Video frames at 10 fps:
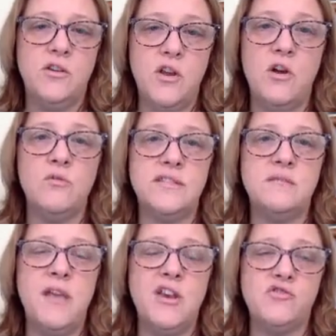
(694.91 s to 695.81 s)
notes
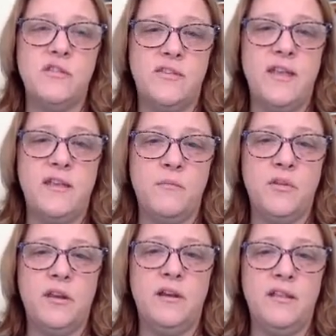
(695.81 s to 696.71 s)
to make sure that they
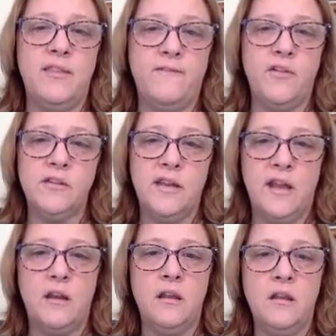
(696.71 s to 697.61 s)
completed it and they filled it in,